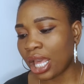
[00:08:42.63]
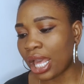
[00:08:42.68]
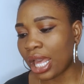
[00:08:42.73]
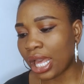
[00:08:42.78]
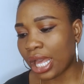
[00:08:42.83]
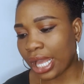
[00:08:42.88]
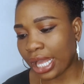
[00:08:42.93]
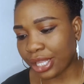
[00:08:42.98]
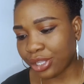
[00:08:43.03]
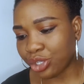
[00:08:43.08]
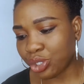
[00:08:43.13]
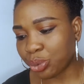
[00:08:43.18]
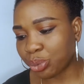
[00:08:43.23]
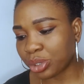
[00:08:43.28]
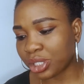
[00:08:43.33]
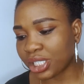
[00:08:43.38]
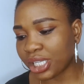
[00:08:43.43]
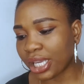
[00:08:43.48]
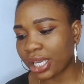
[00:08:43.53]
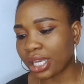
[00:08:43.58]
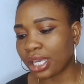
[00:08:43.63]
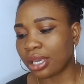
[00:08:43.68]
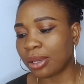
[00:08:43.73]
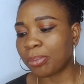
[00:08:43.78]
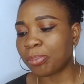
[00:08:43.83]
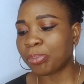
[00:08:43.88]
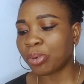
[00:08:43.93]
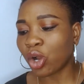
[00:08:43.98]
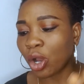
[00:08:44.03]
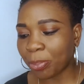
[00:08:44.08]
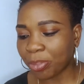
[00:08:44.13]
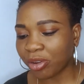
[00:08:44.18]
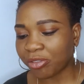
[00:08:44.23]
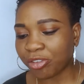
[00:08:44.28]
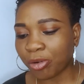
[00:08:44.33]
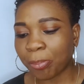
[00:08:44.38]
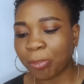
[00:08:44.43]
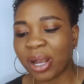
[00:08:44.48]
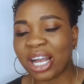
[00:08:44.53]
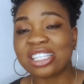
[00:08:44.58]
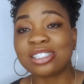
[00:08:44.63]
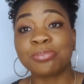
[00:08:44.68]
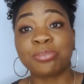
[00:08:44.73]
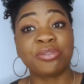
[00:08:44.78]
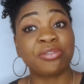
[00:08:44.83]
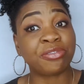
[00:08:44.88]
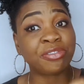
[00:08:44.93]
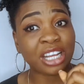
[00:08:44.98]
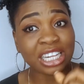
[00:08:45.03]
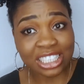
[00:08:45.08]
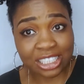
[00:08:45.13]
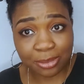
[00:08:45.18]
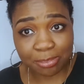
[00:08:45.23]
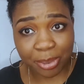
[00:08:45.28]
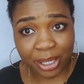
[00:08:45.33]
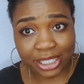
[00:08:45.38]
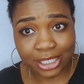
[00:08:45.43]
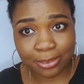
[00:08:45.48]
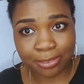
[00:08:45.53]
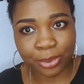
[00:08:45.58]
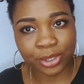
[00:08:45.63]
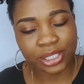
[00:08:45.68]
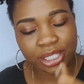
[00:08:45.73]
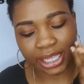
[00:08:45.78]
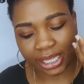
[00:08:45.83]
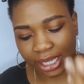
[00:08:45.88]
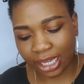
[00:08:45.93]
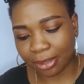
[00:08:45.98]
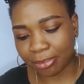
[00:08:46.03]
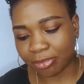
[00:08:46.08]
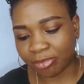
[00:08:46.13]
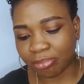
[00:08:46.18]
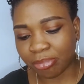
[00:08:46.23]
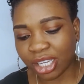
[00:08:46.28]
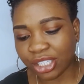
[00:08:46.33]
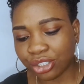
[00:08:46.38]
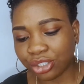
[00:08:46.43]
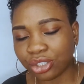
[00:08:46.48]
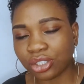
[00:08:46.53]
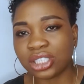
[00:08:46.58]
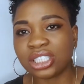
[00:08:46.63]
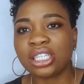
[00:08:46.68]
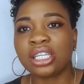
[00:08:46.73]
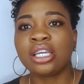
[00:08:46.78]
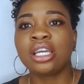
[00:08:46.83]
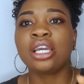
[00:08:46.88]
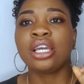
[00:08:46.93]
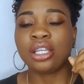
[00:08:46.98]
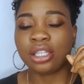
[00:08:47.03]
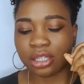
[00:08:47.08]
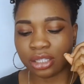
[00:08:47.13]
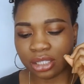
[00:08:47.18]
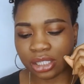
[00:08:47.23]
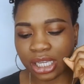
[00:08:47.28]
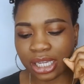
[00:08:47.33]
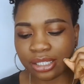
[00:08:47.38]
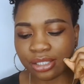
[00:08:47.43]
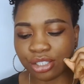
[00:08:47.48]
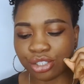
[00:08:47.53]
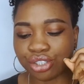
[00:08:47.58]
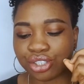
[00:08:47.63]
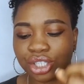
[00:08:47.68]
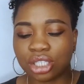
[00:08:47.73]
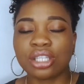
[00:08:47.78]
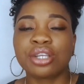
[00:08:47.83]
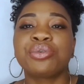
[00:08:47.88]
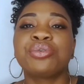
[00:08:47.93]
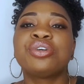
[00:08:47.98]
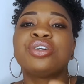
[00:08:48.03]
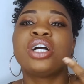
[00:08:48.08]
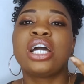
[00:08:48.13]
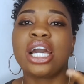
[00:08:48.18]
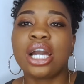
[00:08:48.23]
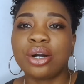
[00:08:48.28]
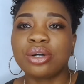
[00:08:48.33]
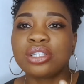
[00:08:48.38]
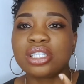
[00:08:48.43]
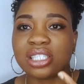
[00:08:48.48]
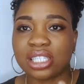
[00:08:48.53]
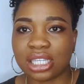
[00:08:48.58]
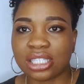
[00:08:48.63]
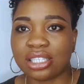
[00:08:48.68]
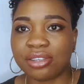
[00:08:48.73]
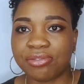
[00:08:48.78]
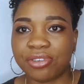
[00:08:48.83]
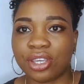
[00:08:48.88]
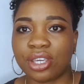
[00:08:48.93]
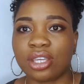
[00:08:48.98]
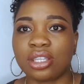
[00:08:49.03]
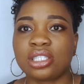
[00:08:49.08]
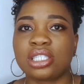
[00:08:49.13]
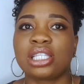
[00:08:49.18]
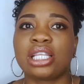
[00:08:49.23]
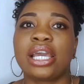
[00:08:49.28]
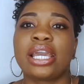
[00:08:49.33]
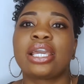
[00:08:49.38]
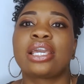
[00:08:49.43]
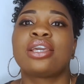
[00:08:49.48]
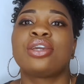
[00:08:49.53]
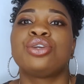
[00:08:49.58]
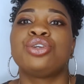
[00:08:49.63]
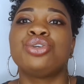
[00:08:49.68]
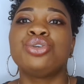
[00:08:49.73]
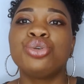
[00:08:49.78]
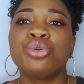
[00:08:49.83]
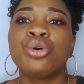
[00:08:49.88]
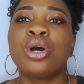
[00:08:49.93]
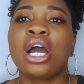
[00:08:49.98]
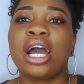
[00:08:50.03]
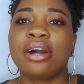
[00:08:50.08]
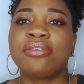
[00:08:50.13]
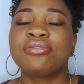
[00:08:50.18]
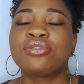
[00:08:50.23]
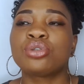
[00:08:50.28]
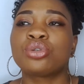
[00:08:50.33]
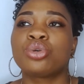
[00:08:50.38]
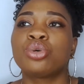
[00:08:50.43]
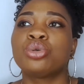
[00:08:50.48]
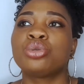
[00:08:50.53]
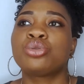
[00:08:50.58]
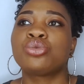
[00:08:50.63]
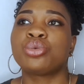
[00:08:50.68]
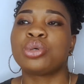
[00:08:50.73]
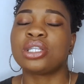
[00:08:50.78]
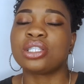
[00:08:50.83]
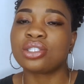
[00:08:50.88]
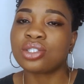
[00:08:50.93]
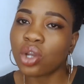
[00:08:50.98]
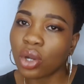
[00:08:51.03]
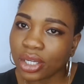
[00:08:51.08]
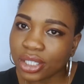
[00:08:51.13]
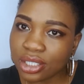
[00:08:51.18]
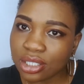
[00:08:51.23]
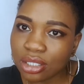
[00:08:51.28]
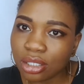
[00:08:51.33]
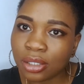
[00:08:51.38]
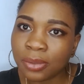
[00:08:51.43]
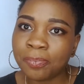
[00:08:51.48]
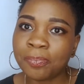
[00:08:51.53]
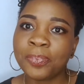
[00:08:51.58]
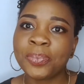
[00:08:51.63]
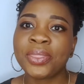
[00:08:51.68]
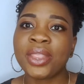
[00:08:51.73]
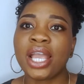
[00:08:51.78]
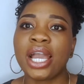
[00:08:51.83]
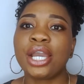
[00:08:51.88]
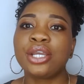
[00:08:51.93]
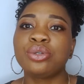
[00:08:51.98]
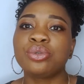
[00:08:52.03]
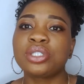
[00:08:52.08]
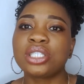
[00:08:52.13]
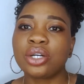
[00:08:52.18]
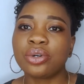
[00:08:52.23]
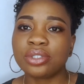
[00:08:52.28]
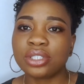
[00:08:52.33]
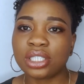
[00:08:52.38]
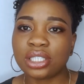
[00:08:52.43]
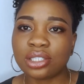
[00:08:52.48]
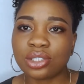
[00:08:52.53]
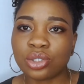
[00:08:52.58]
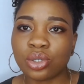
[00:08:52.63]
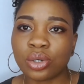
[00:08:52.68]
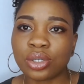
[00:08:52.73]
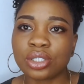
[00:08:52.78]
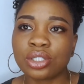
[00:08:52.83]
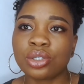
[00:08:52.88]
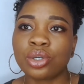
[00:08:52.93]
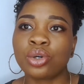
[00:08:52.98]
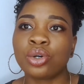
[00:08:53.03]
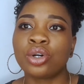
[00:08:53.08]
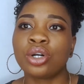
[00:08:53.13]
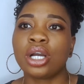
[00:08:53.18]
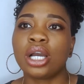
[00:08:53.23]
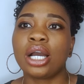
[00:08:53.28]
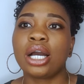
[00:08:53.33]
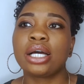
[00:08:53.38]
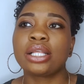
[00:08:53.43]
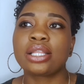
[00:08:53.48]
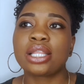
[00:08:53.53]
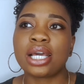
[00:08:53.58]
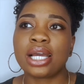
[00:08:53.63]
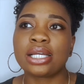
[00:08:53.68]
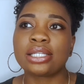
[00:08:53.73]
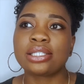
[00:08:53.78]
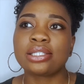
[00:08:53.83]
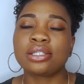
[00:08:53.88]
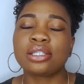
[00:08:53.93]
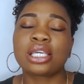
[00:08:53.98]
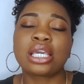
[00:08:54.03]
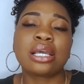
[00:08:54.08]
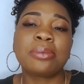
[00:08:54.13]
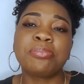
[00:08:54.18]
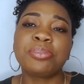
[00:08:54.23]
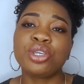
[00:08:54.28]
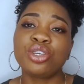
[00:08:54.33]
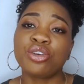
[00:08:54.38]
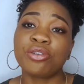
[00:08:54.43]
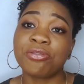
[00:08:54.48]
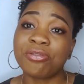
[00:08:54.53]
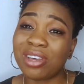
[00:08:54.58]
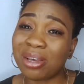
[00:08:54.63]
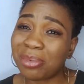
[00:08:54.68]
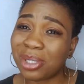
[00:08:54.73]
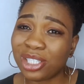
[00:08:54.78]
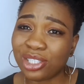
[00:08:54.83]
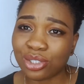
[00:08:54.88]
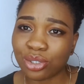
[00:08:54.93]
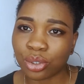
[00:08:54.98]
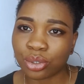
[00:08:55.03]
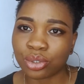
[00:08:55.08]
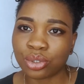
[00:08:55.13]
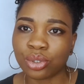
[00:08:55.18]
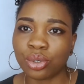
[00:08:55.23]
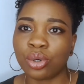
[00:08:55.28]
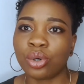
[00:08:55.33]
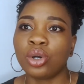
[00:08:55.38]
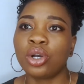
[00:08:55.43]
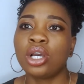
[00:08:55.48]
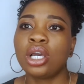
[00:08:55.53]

and you will take a copy of your valid passport like I mentioned, then a general health certificate. Like you have to go to a doctor and you tell this doctor, that it can be your family doctor